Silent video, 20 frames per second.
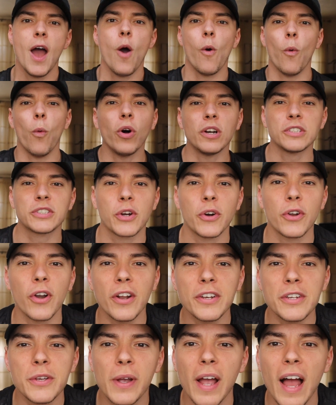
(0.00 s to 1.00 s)
What is going
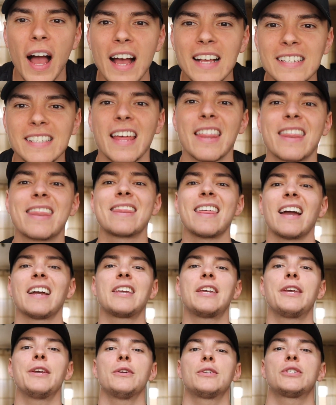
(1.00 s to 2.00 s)
on, you guys?
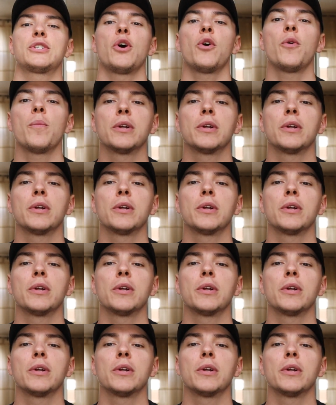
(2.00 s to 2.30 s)
Thank you so